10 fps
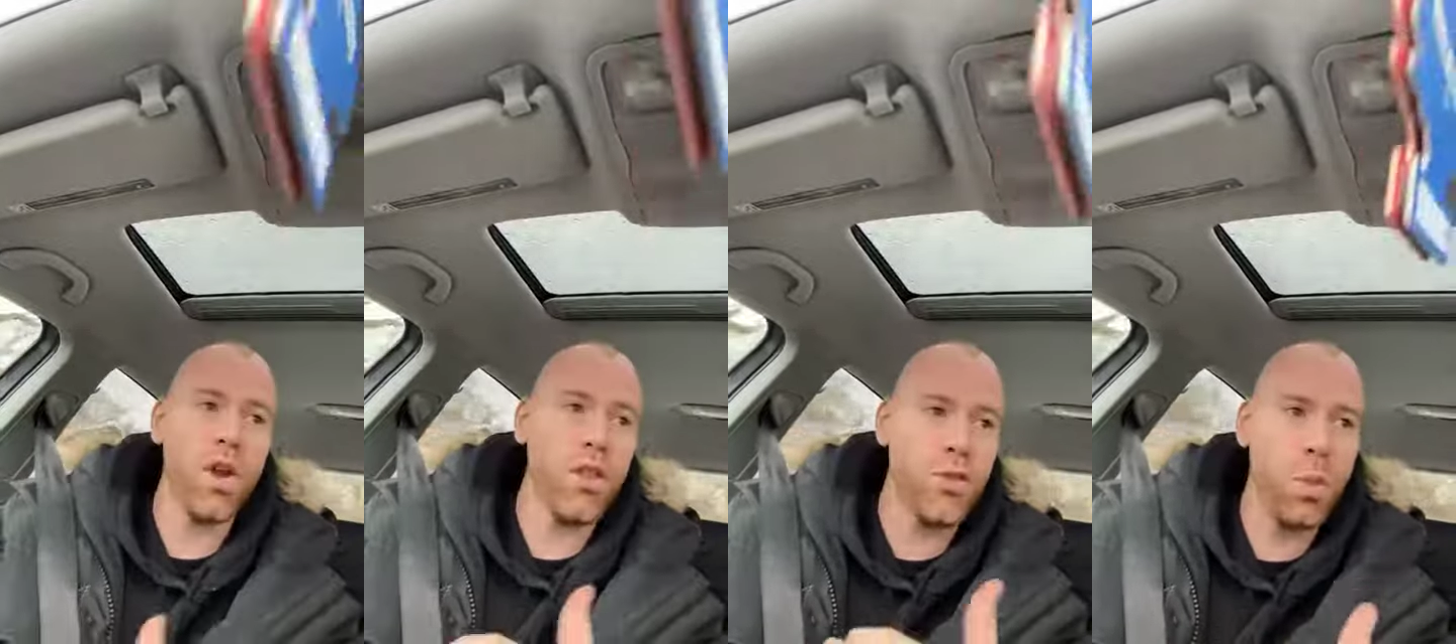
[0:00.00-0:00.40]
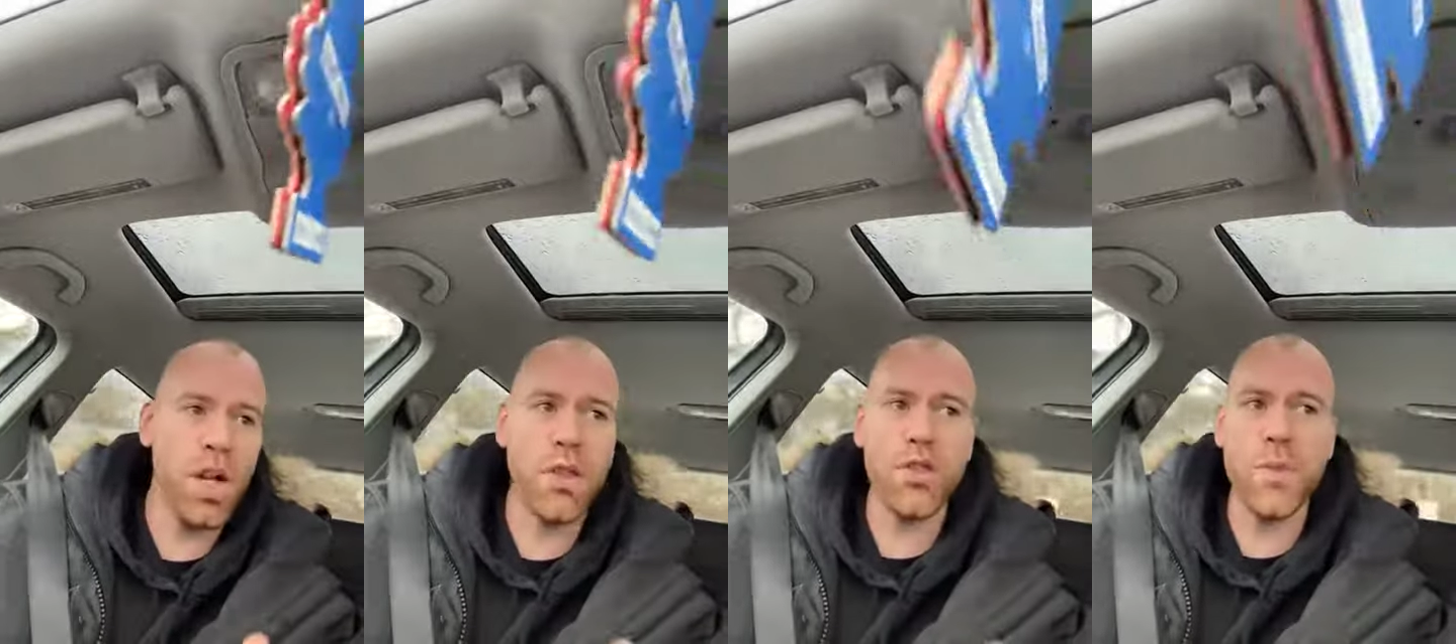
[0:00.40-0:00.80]
what are
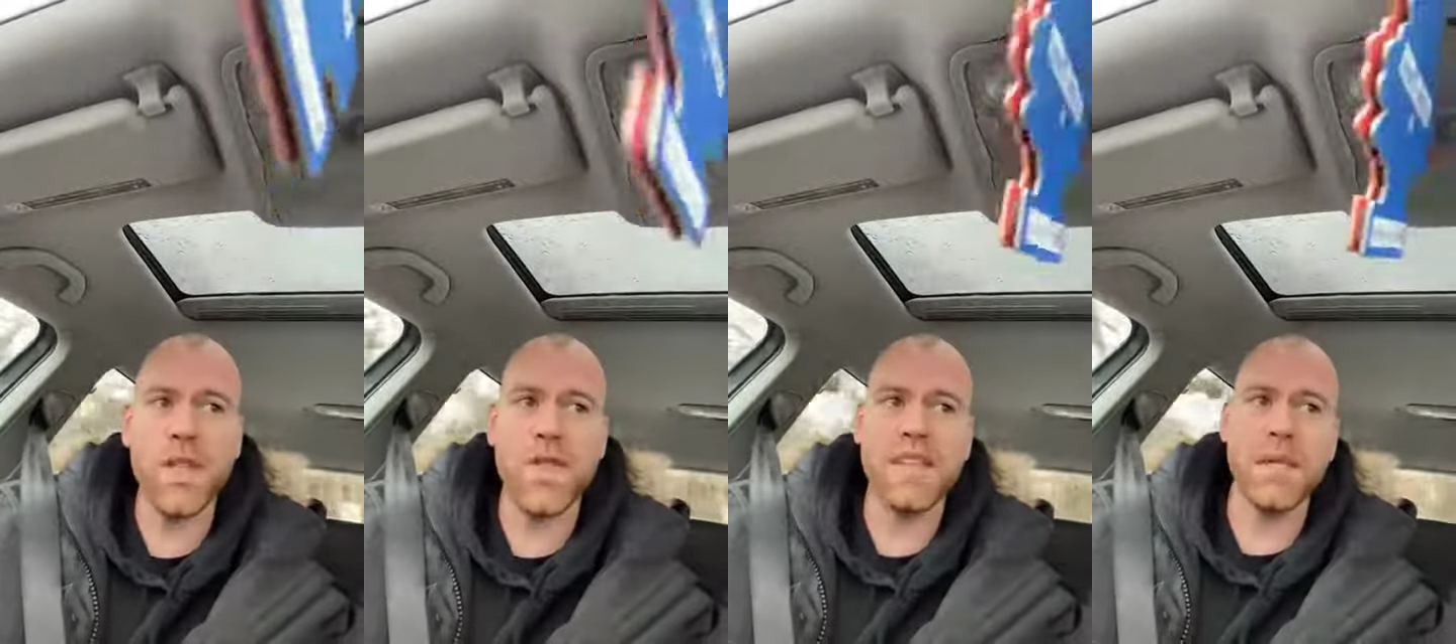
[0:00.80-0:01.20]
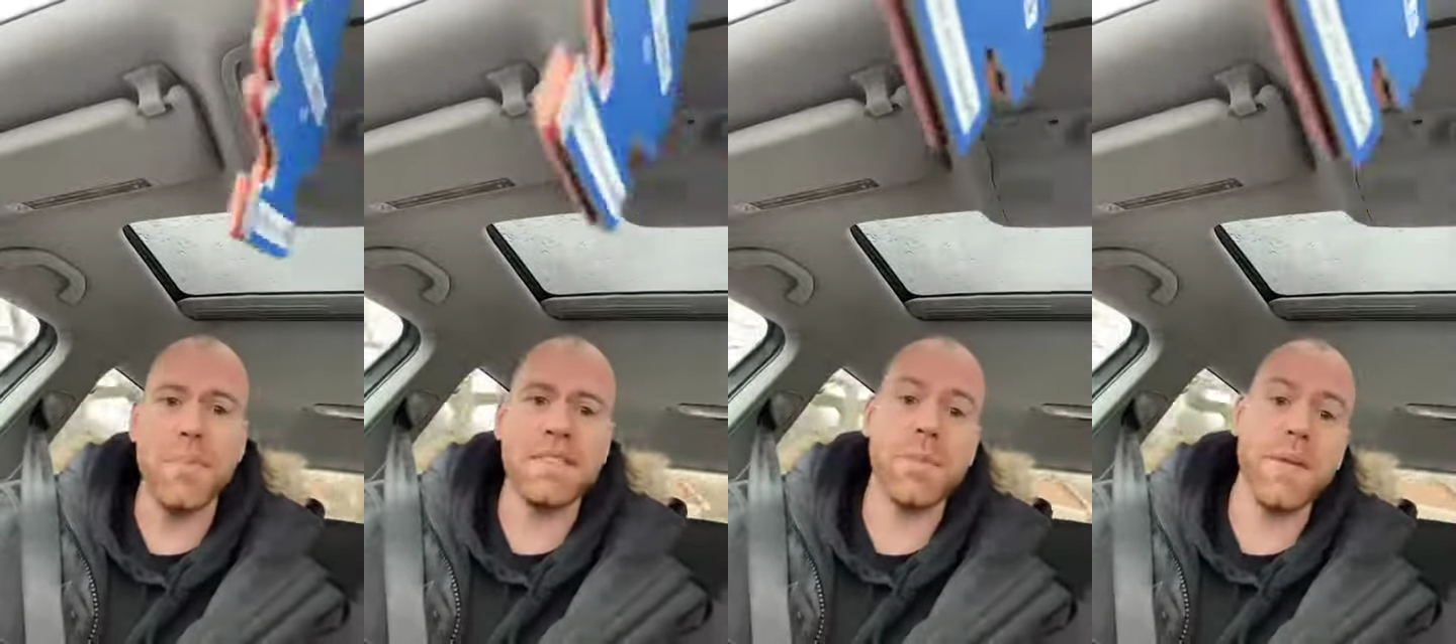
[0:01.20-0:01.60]
the three things
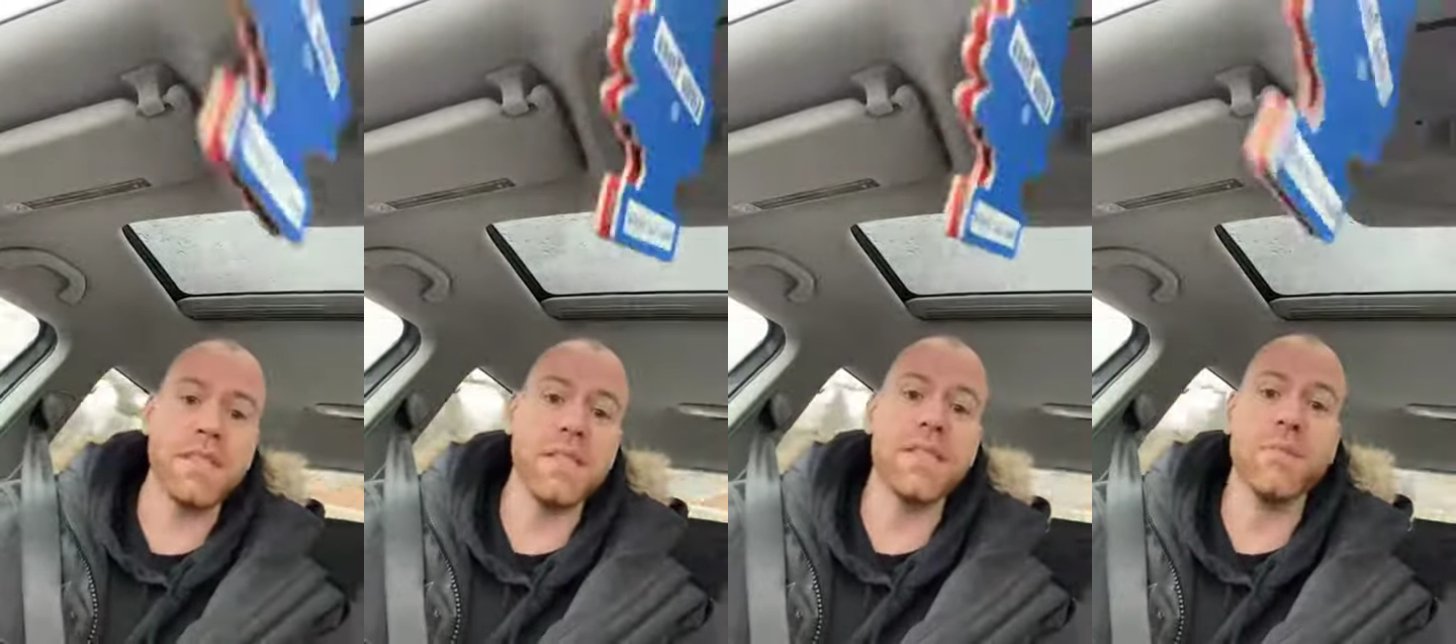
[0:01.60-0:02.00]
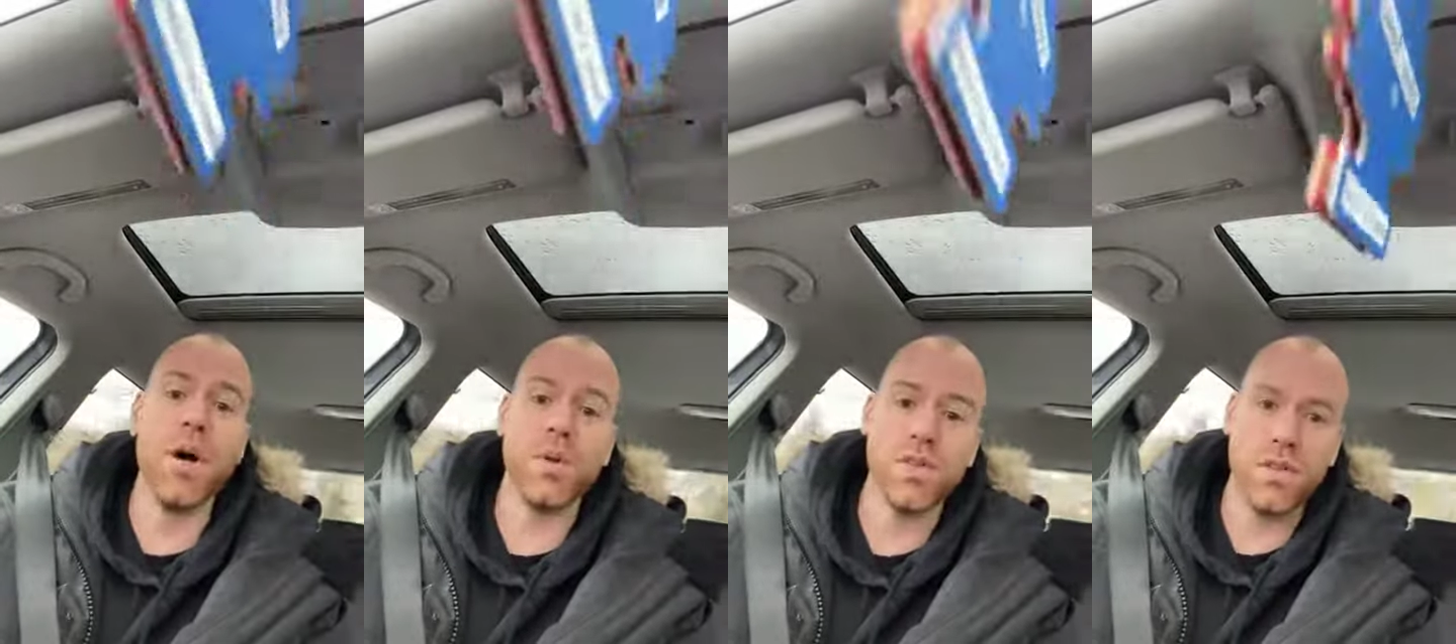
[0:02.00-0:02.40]
that mess up insulin the
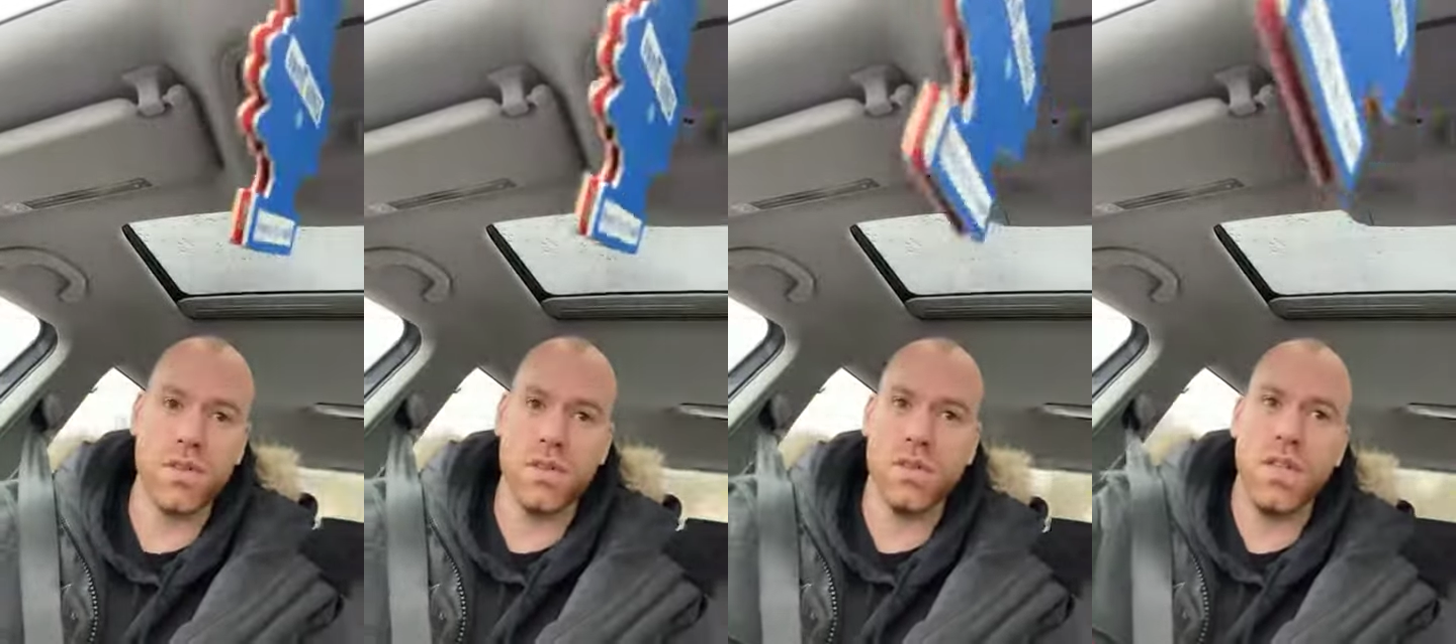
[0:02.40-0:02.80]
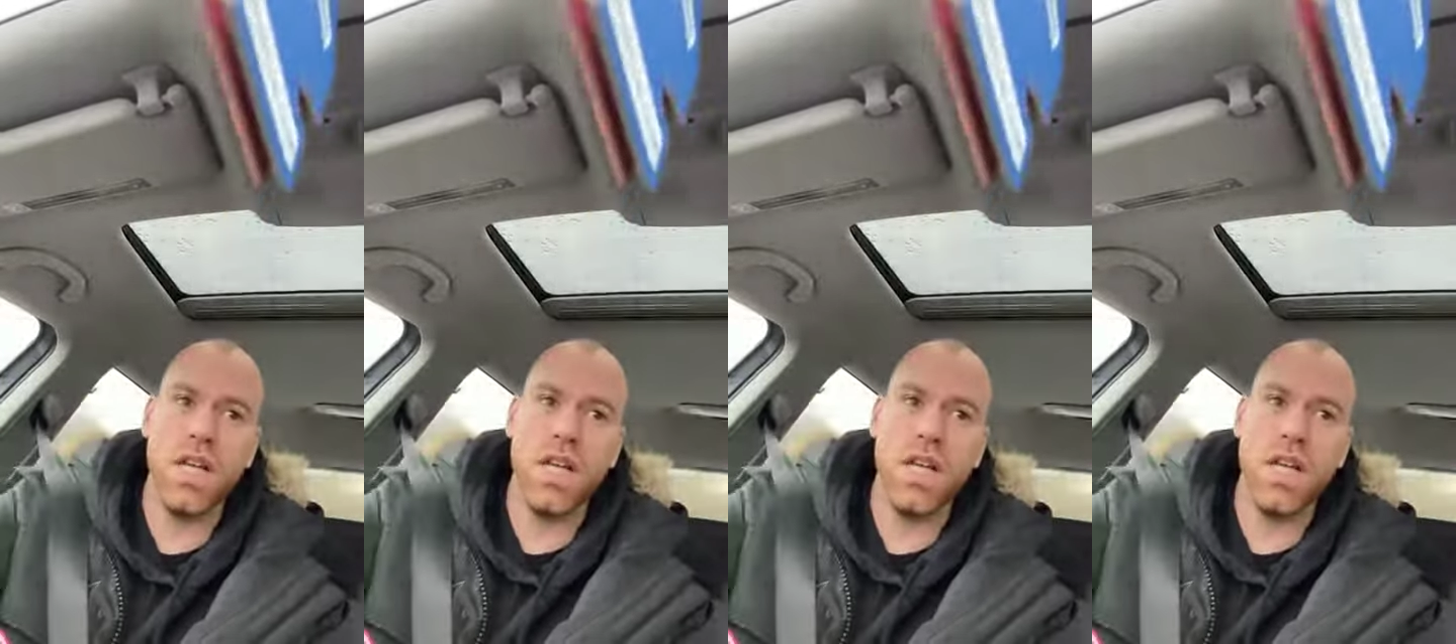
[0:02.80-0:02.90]
most?